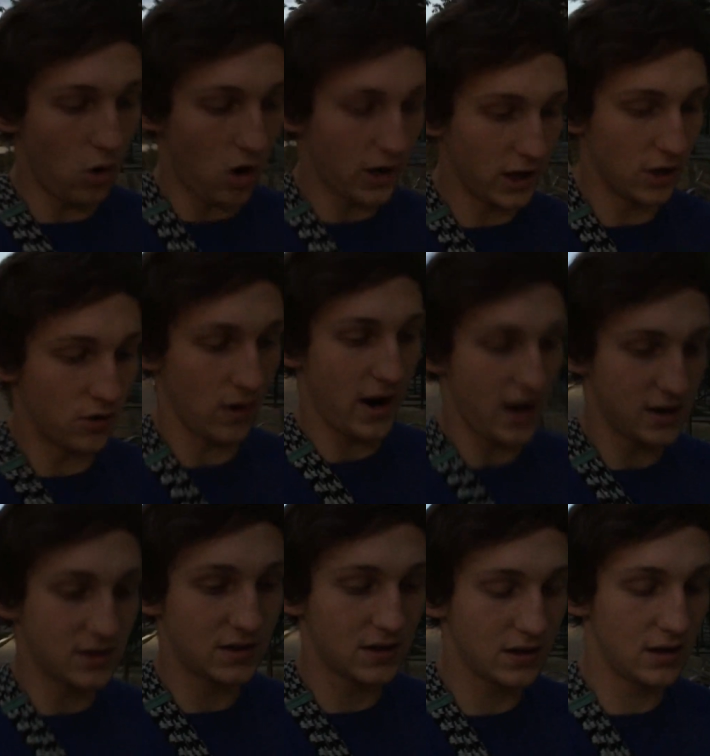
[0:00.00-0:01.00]
Walking
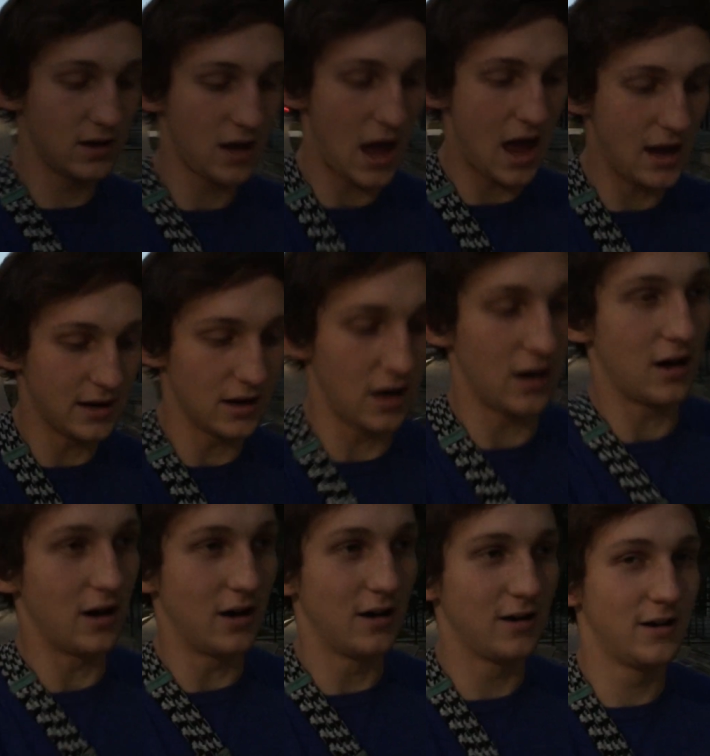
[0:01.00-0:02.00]
Grant and
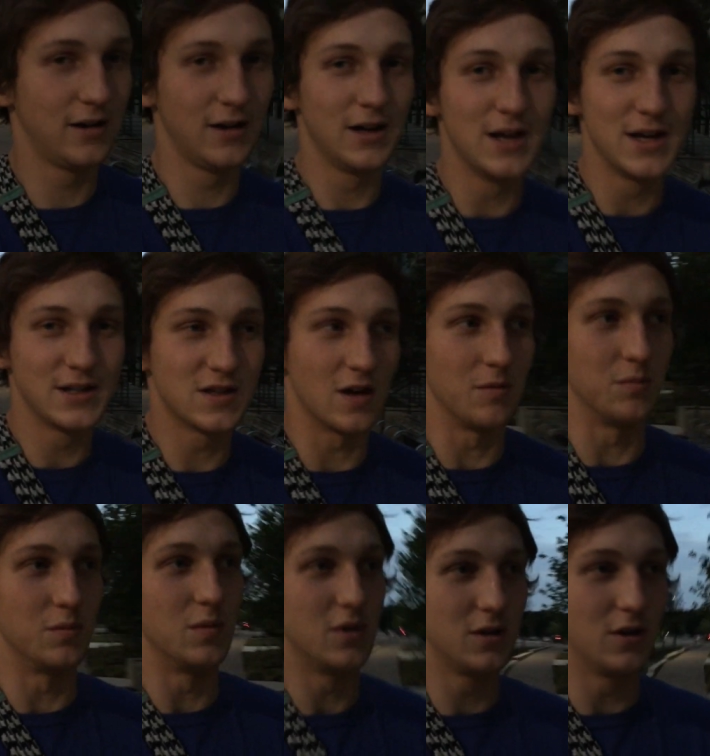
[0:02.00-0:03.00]

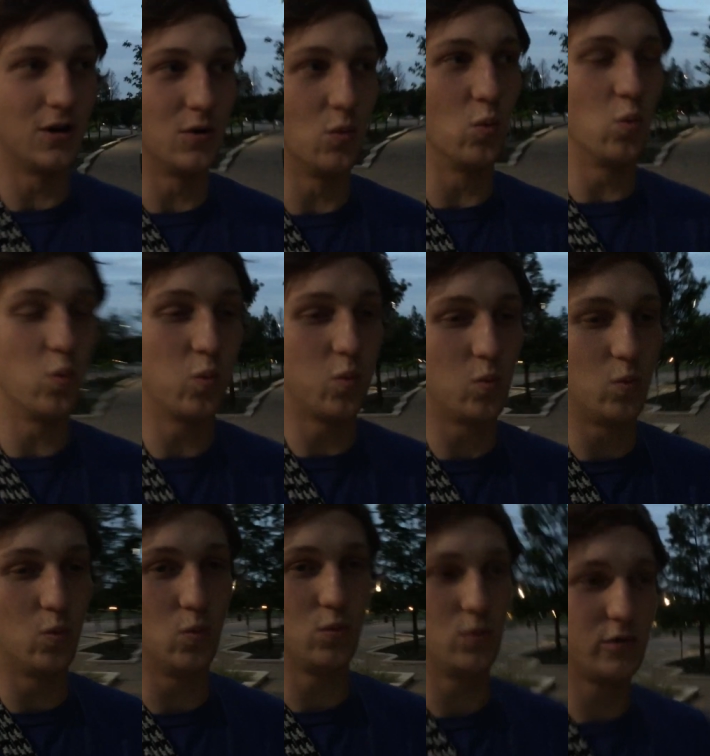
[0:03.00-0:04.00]
some
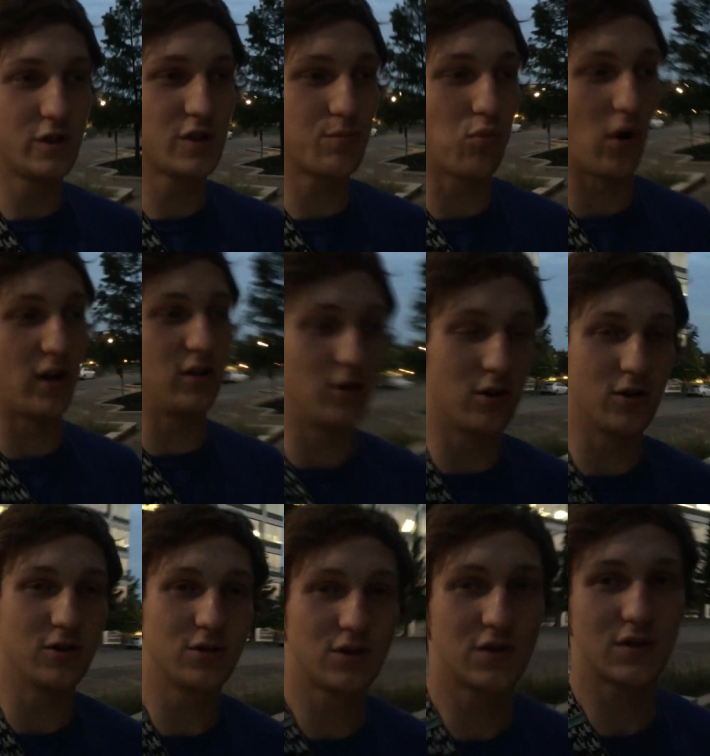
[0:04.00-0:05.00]

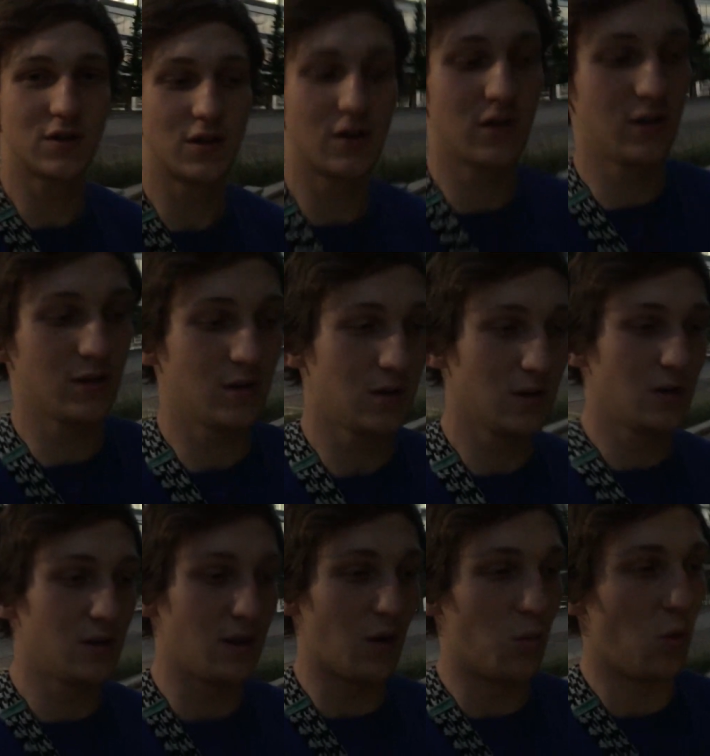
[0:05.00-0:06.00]
sprinklers
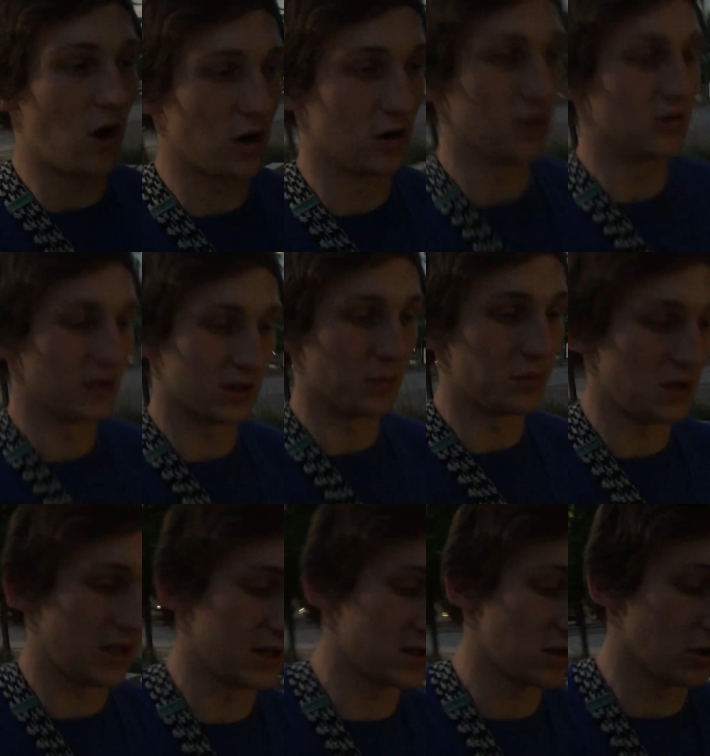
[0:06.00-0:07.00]
that water like the
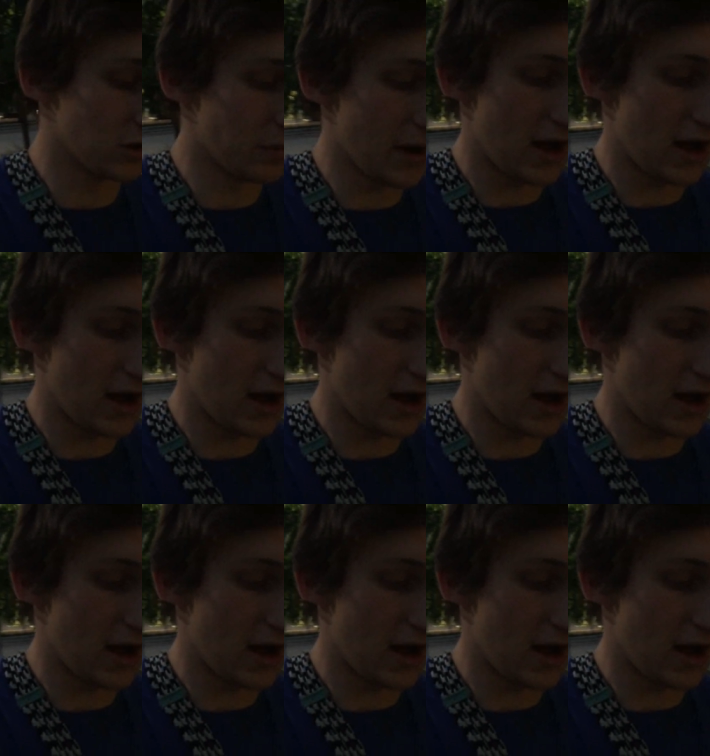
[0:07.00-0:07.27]
plants along the